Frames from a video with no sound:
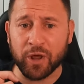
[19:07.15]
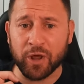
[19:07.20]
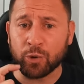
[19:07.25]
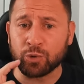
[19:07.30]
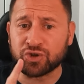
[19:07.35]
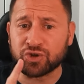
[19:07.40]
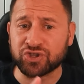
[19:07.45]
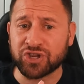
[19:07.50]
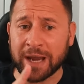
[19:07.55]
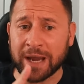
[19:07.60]

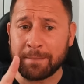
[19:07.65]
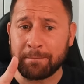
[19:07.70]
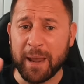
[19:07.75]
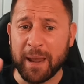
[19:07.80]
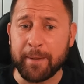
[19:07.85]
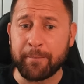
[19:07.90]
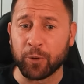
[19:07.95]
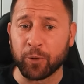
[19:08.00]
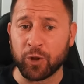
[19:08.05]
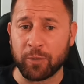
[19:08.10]
those same
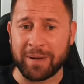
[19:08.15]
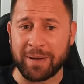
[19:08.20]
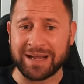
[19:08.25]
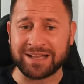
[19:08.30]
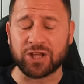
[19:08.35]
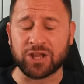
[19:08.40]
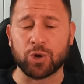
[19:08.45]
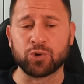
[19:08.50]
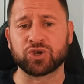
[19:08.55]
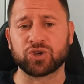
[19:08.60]
people that
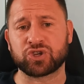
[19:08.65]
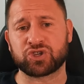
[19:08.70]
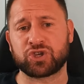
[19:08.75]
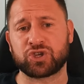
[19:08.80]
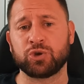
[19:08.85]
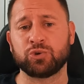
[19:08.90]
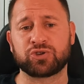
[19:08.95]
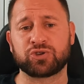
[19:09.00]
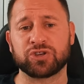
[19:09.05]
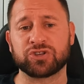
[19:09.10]
made those
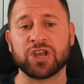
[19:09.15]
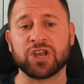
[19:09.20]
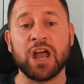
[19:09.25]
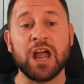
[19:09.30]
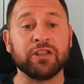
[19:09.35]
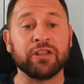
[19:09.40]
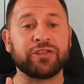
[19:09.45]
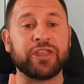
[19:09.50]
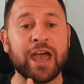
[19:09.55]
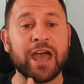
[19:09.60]
excuses,
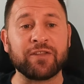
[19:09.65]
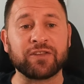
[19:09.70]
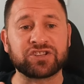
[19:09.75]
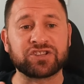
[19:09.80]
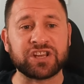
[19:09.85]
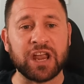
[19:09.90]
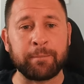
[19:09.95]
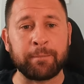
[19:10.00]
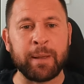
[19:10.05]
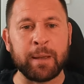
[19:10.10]
they're the
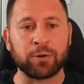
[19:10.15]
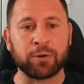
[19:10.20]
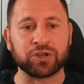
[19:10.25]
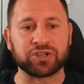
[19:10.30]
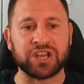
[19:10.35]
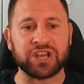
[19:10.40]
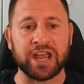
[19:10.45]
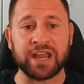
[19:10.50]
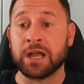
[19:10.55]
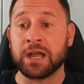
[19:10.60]
same people that
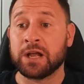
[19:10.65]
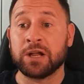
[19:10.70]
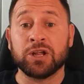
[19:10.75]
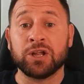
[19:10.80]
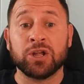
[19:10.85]
say,